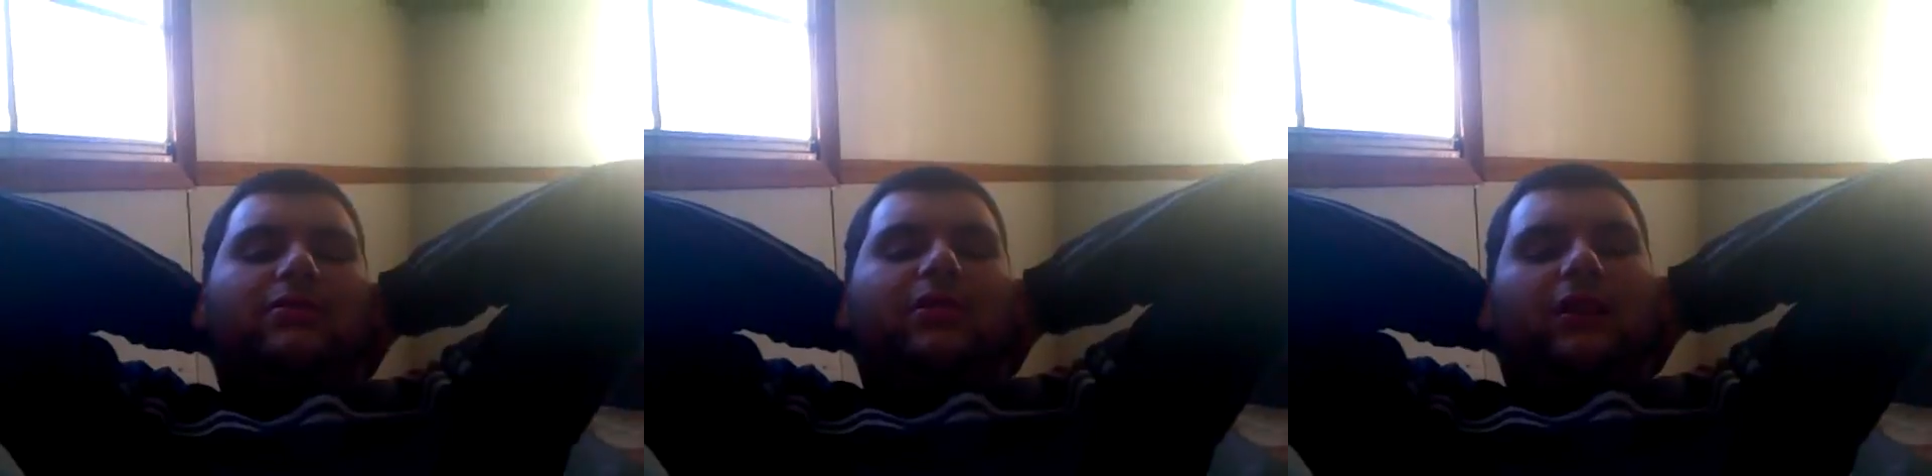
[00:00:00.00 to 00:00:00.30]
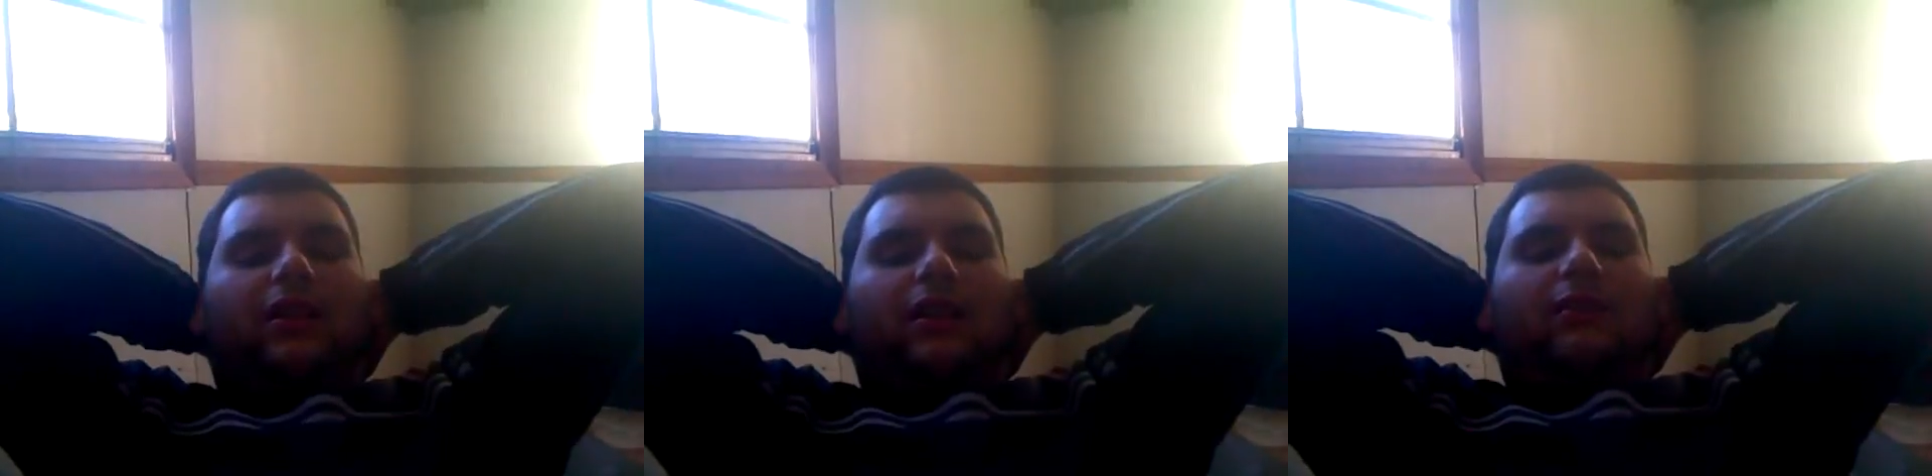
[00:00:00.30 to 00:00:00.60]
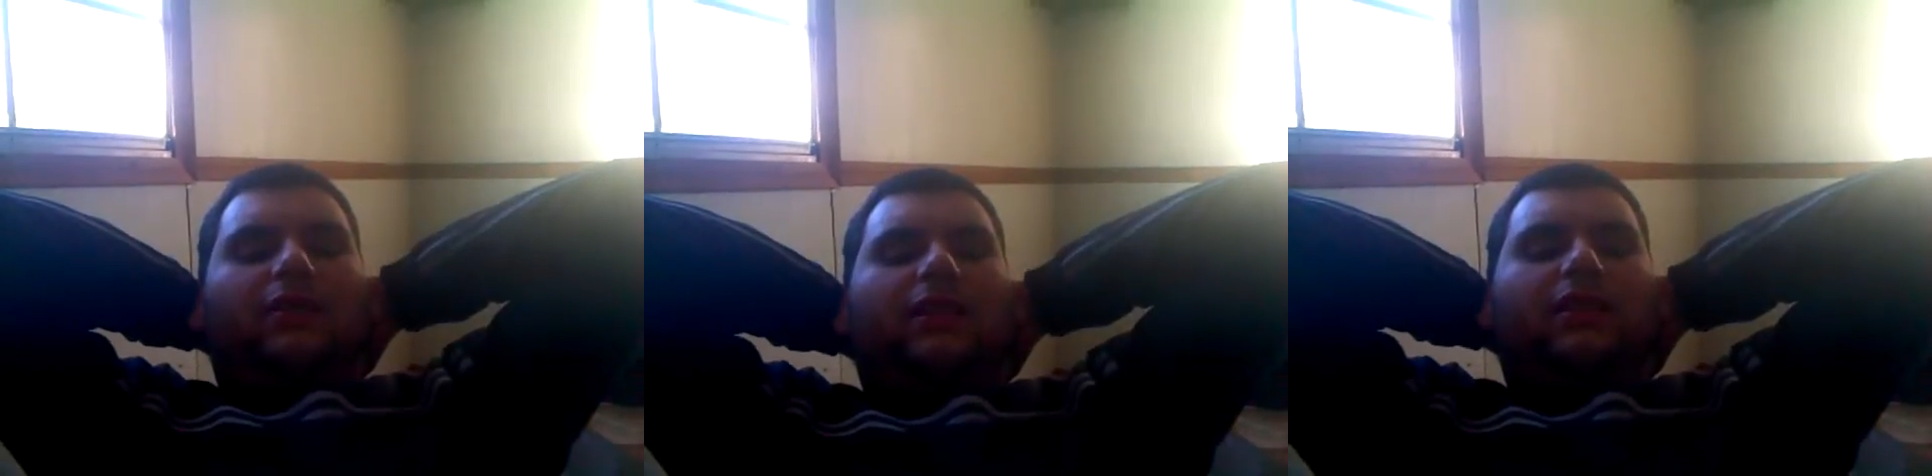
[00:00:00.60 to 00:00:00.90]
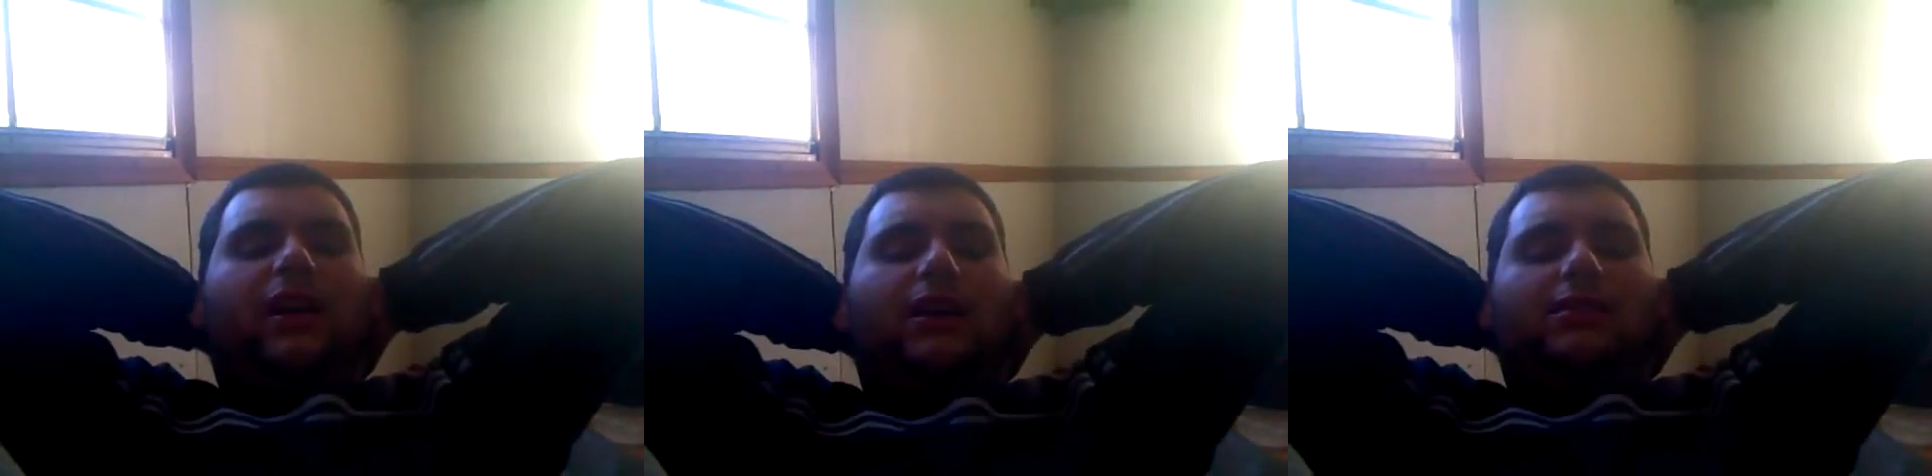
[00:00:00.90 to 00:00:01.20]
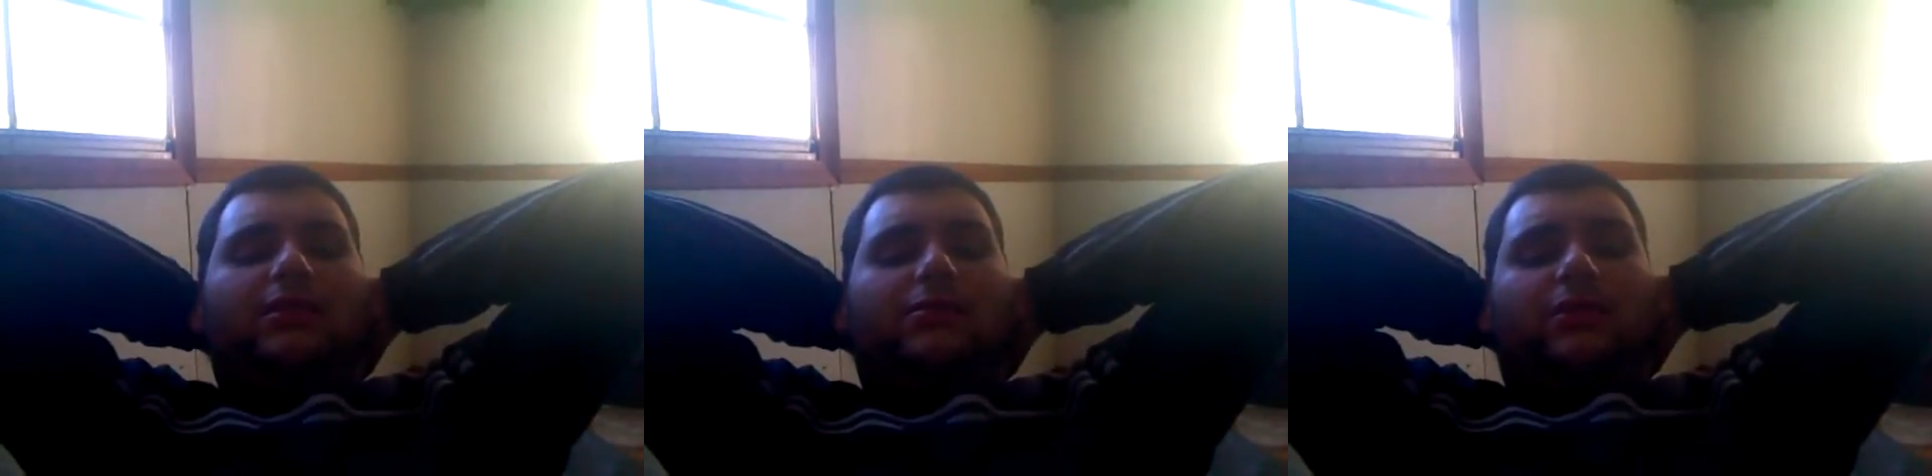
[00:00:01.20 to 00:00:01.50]
If you like high-flyer tag
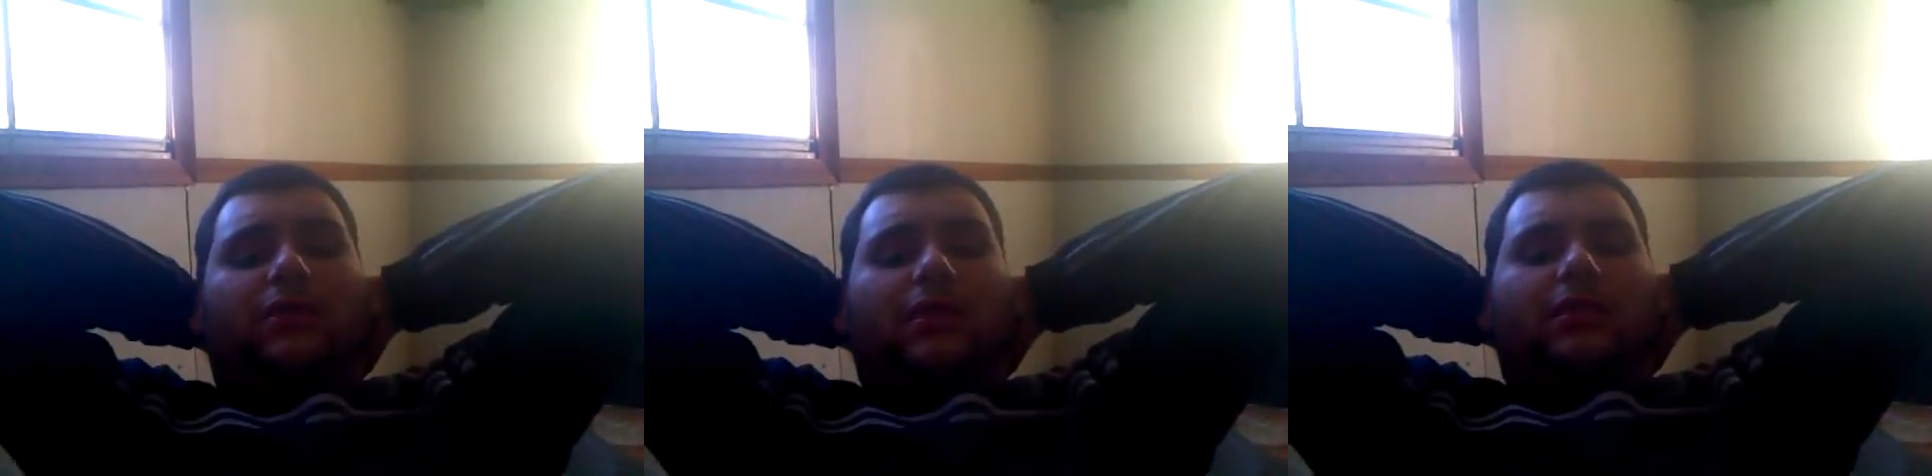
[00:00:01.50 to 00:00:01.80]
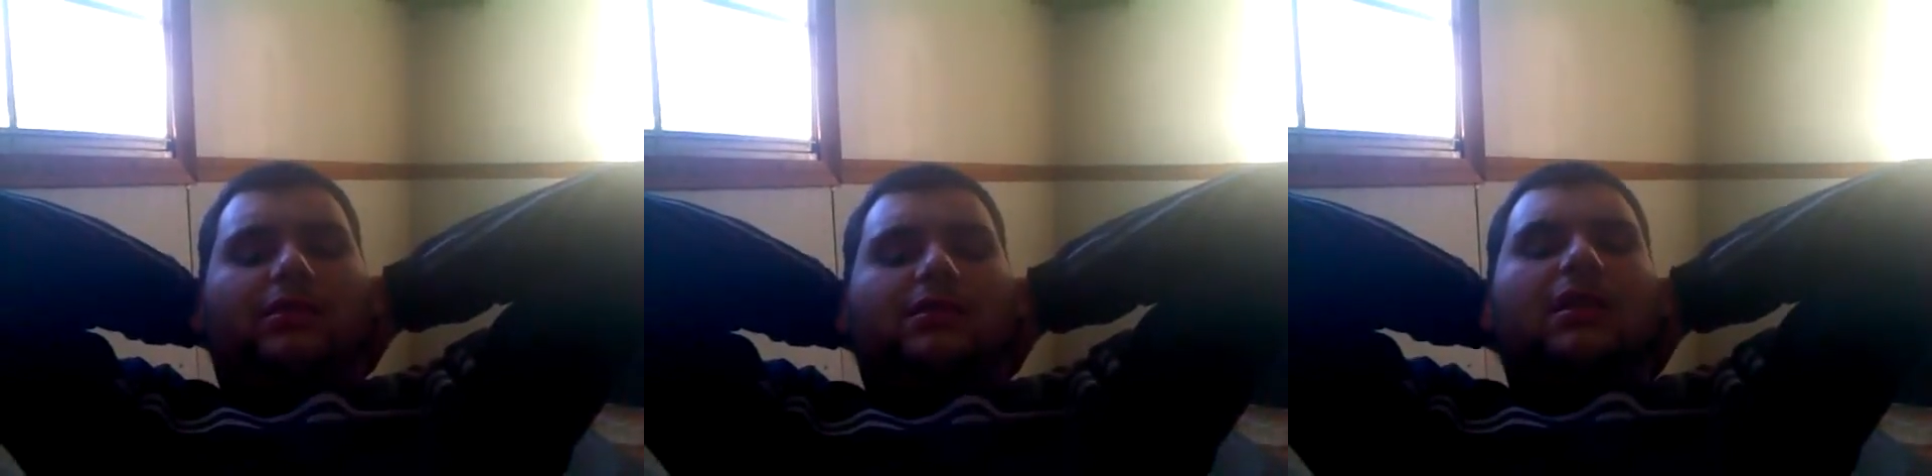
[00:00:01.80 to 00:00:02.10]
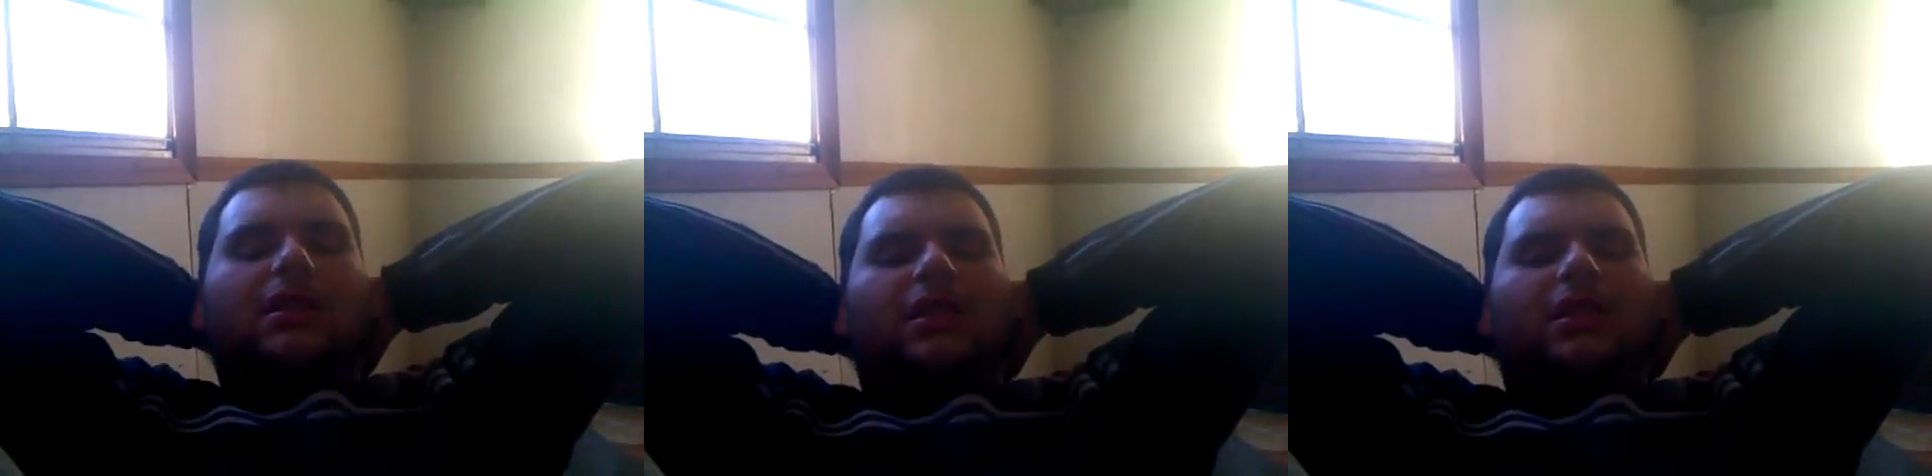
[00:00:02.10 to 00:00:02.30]
teams that like this,